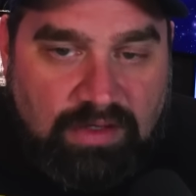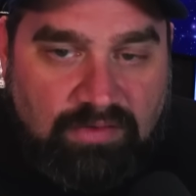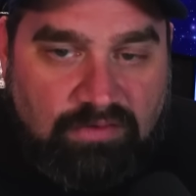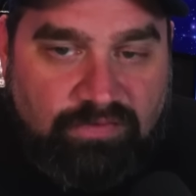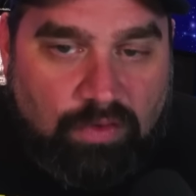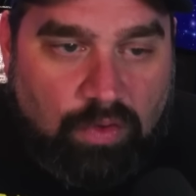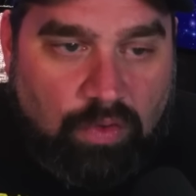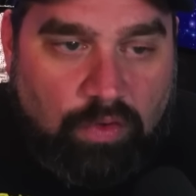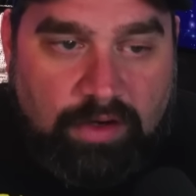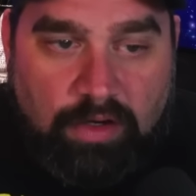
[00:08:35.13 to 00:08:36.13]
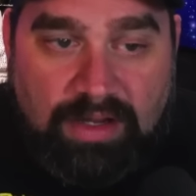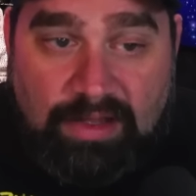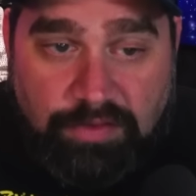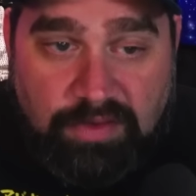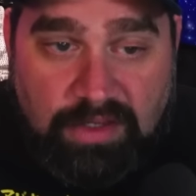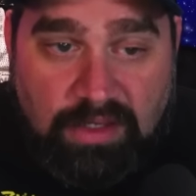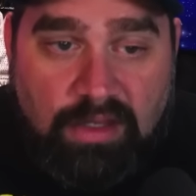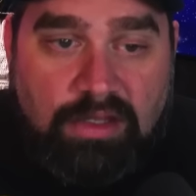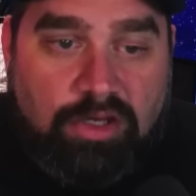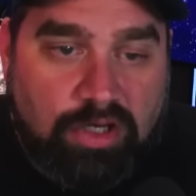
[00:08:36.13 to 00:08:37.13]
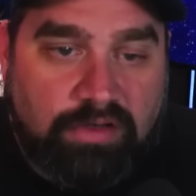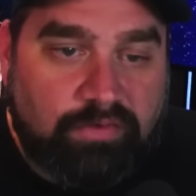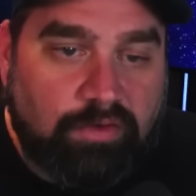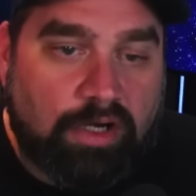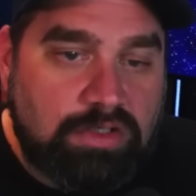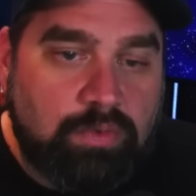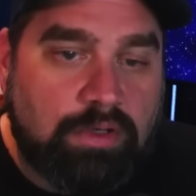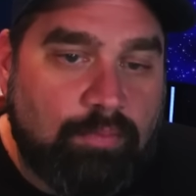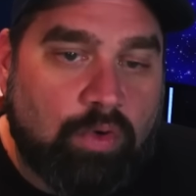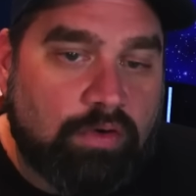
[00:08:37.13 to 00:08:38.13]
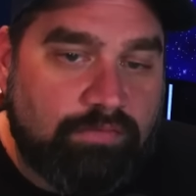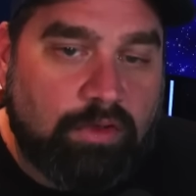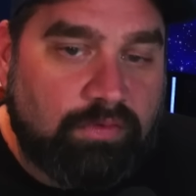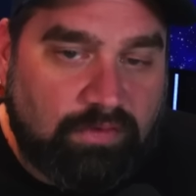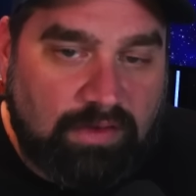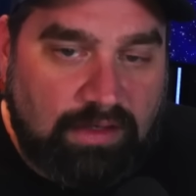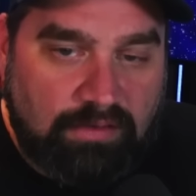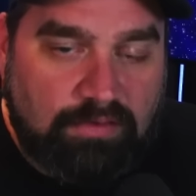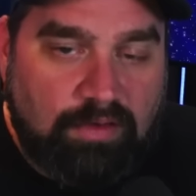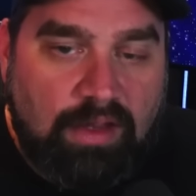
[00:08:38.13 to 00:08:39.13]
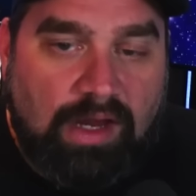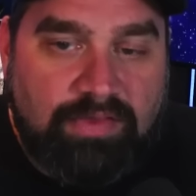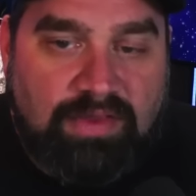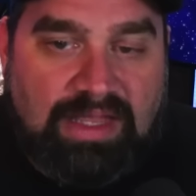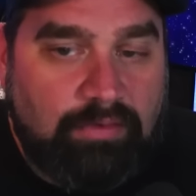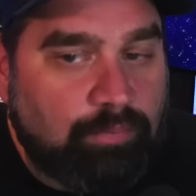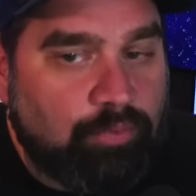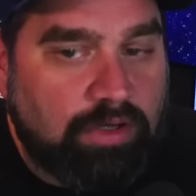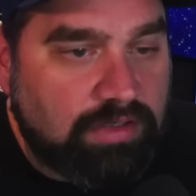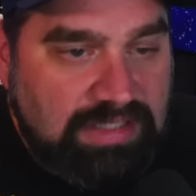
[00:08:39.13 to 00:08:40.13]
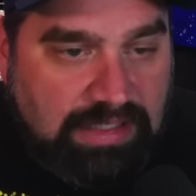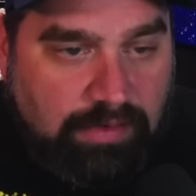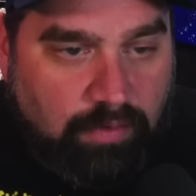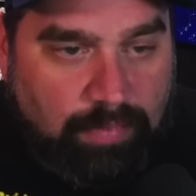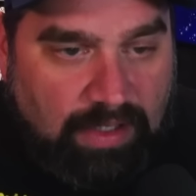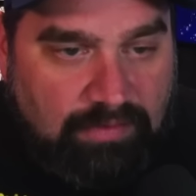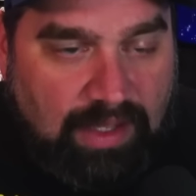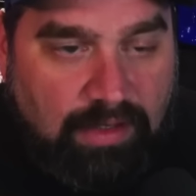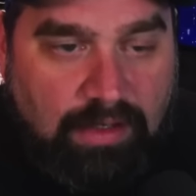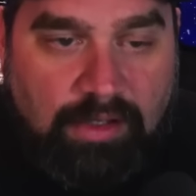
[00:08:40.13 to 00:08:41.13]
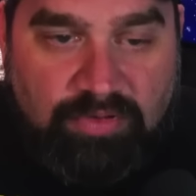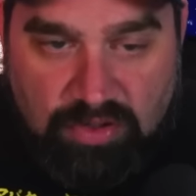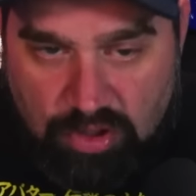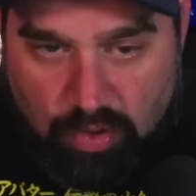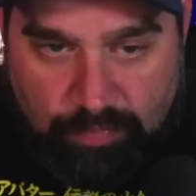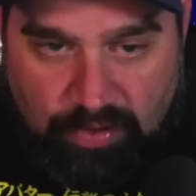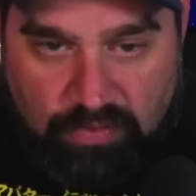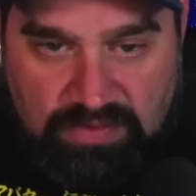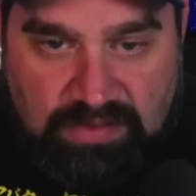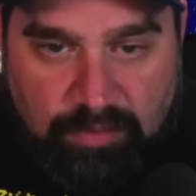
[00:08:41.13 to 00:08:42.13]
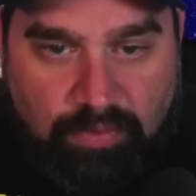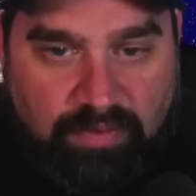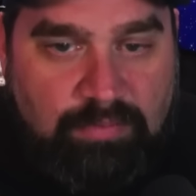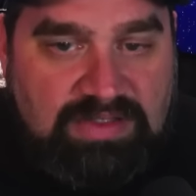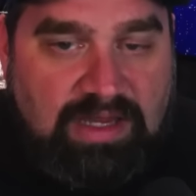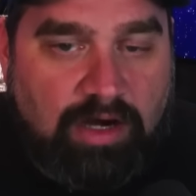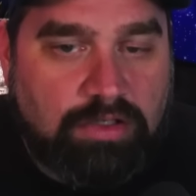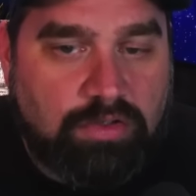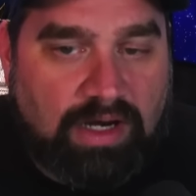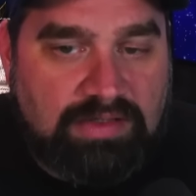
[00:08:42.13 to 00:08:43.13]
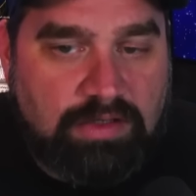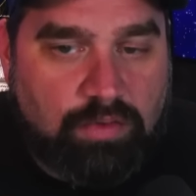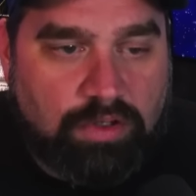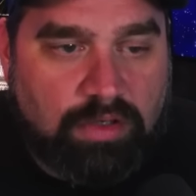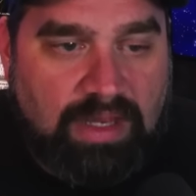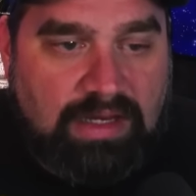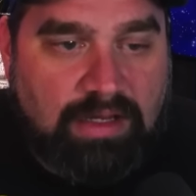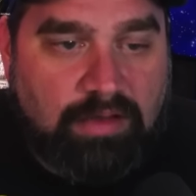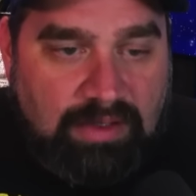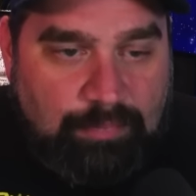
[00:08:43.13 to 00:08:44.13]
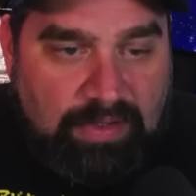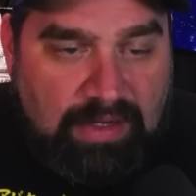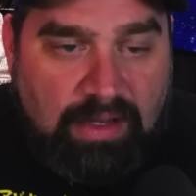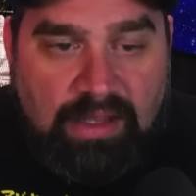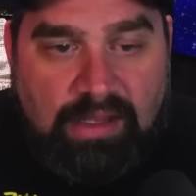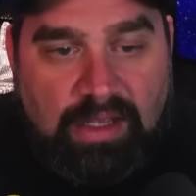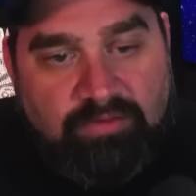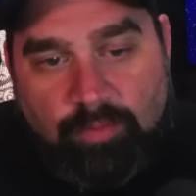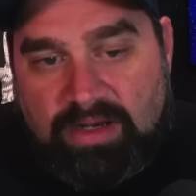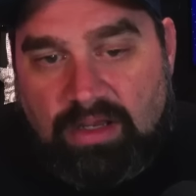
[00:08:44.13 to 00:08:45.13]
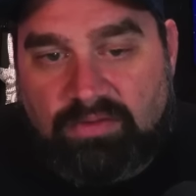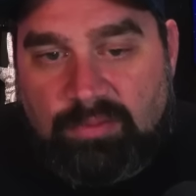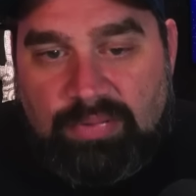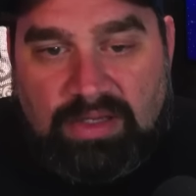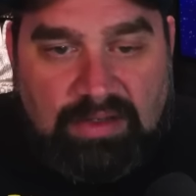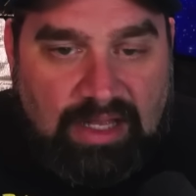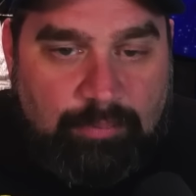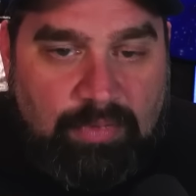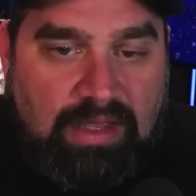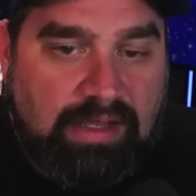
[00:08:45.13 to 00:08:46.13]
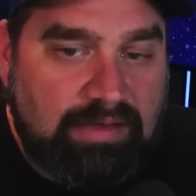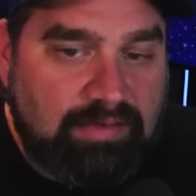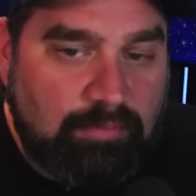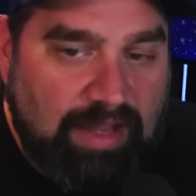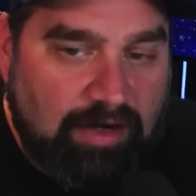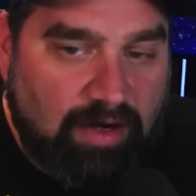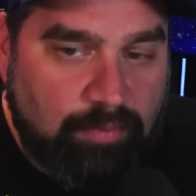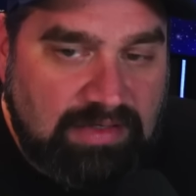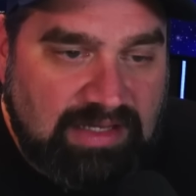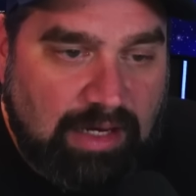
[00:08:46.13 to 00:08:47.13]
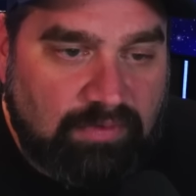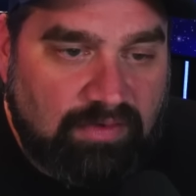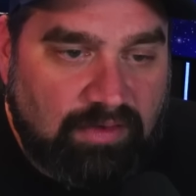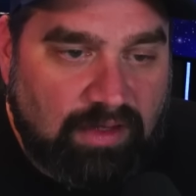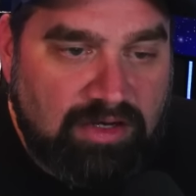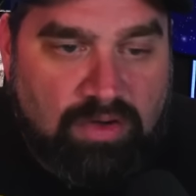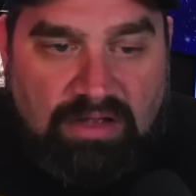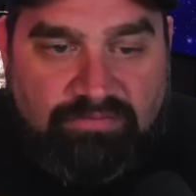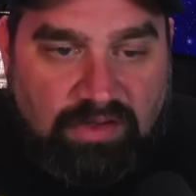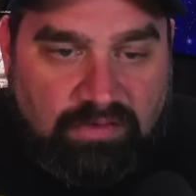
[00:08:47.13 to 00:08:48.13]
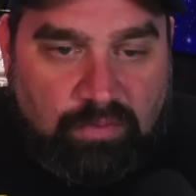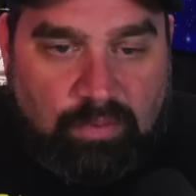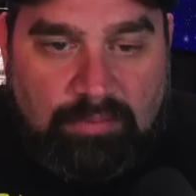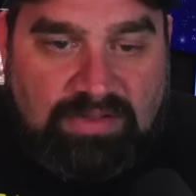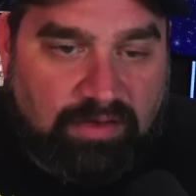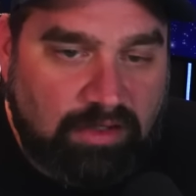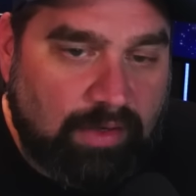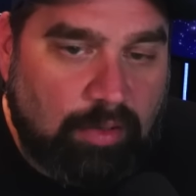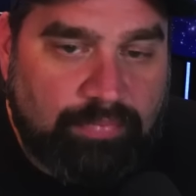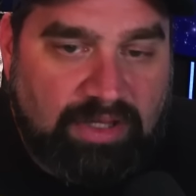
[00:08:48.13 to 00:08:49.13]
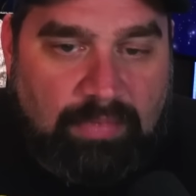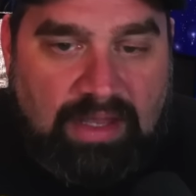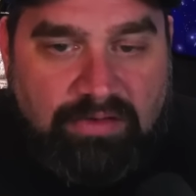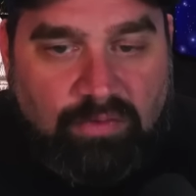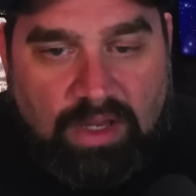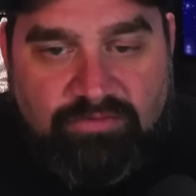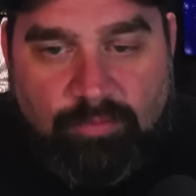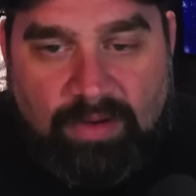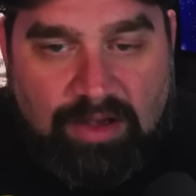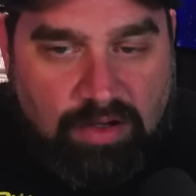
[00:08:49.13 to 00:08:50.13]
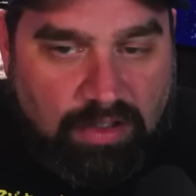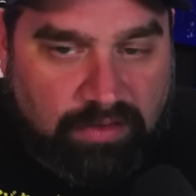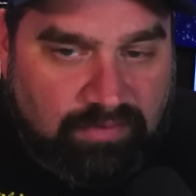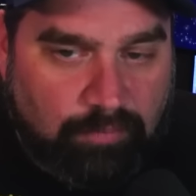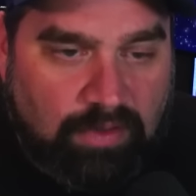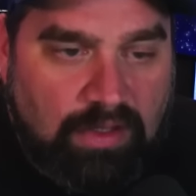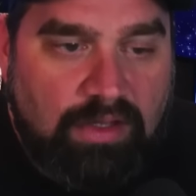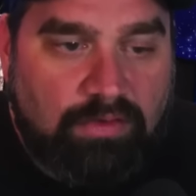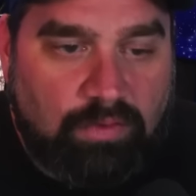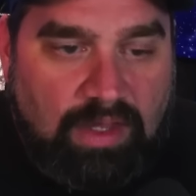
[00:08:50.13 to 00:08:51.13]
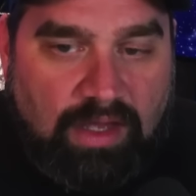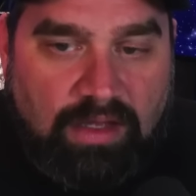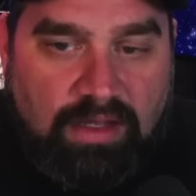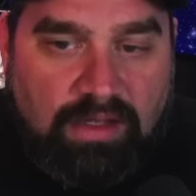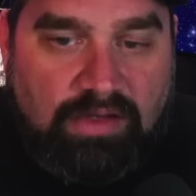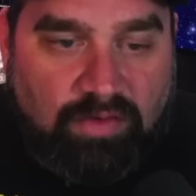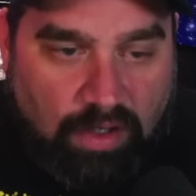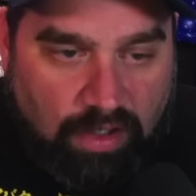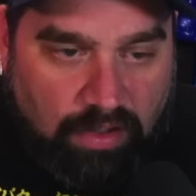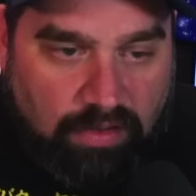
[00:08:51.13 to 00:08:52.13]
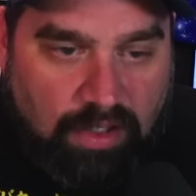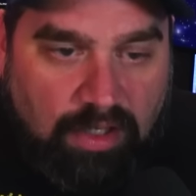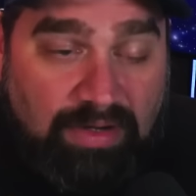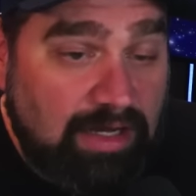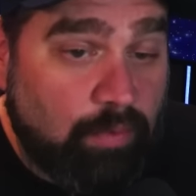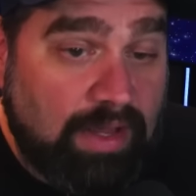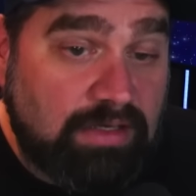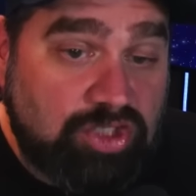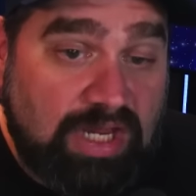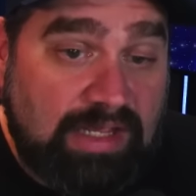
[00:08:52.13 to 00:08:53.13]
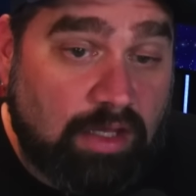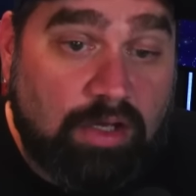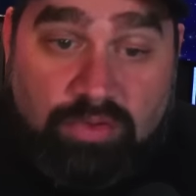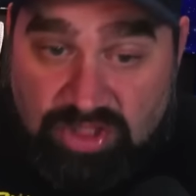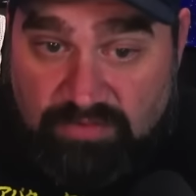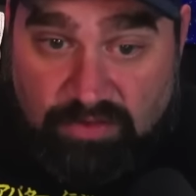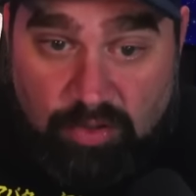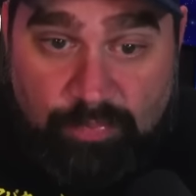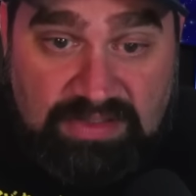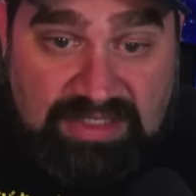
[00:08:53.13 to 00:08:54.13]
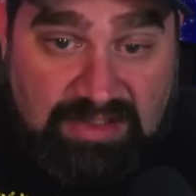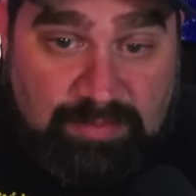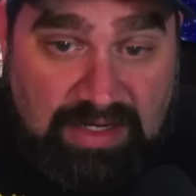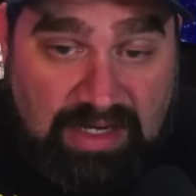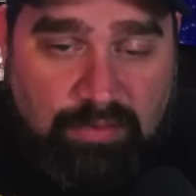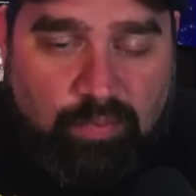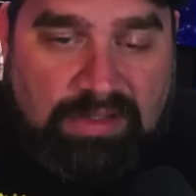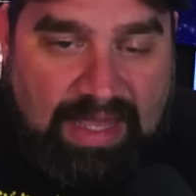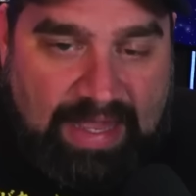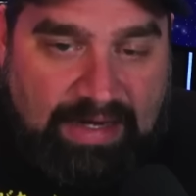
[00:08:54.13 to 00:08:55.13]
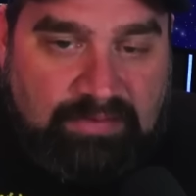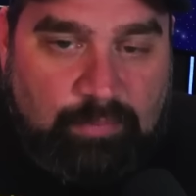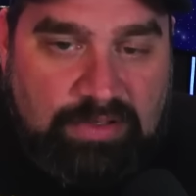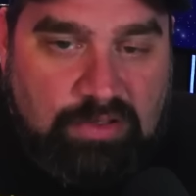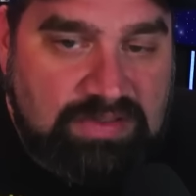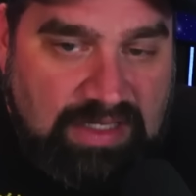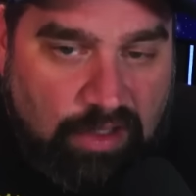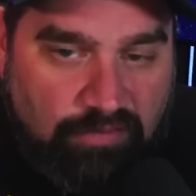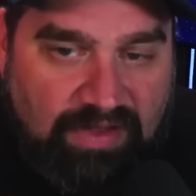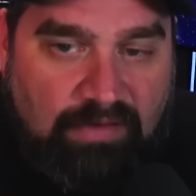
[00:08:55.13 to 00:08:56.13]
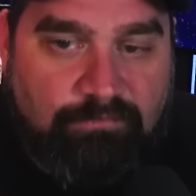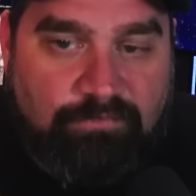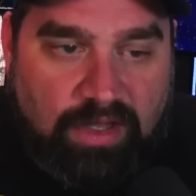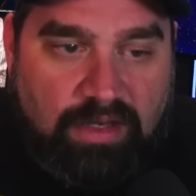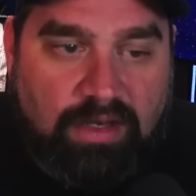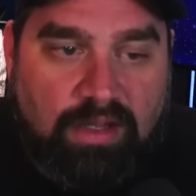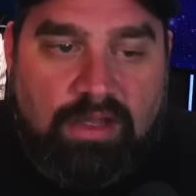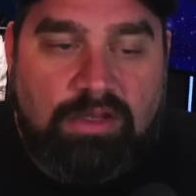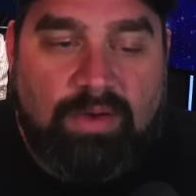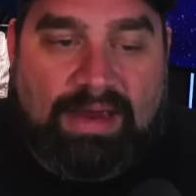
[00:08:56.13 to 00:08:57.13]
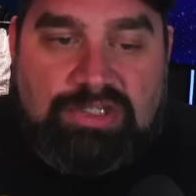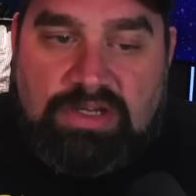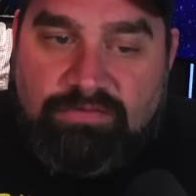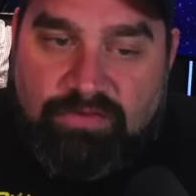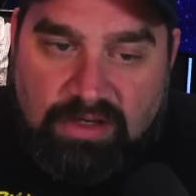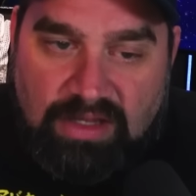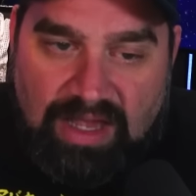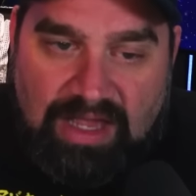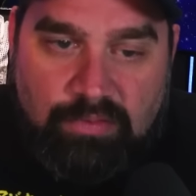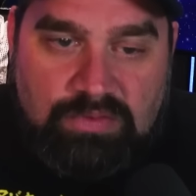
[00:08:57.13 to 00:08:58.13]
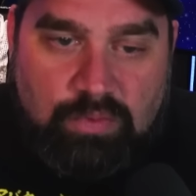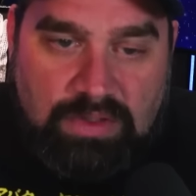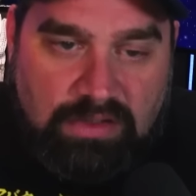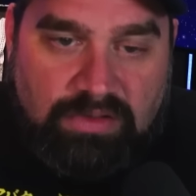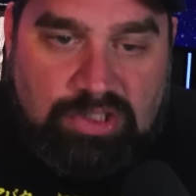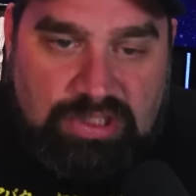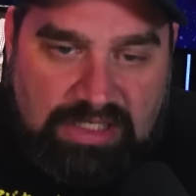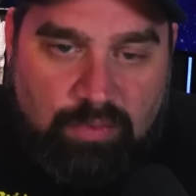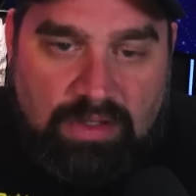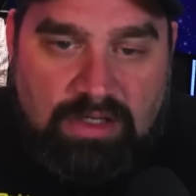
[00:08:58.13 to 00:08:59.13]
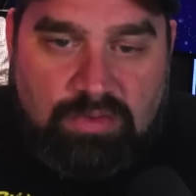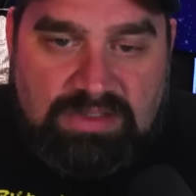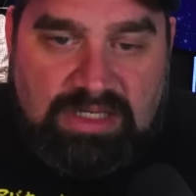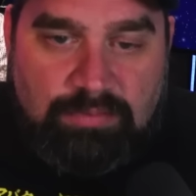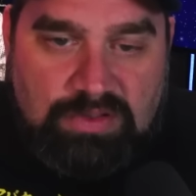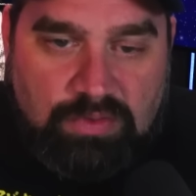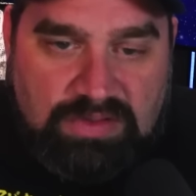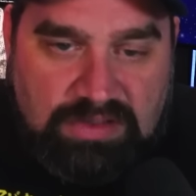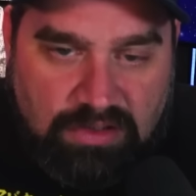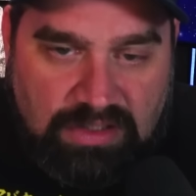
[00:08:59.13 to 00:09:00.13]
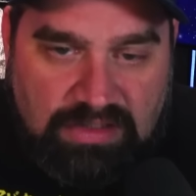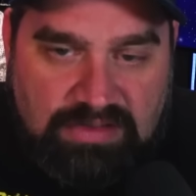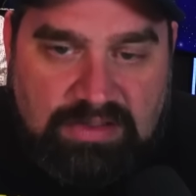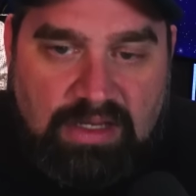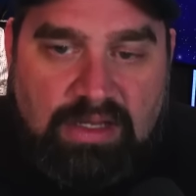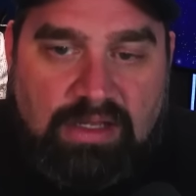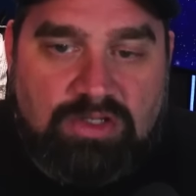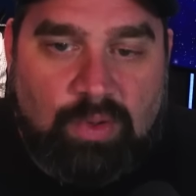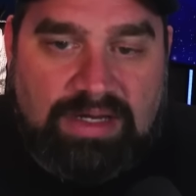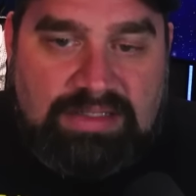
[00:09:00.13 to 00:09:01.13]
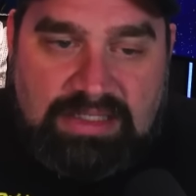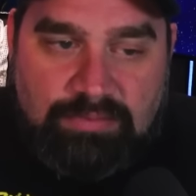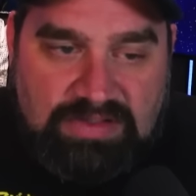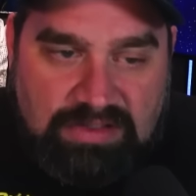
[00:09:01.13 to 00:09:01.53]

things to fill a hole that aren't healthy, you're going to start doing more of those things. I think I was pretty articulate about that. The New York Post deliberately mischaracterized it in order to make it clickbait, and everybody else then picked it up. And it didn't matter how many times I said, I do not feel this way. I'm telling you, I don't blame my ex wife for my alcoholism. So, yeah, it's hard. But anyway, Lo, Jennifer Lopez tells me today relax, be yourself, have fun. You're actually a fun guy who is real and genuine, and you seem so serious. Do I seem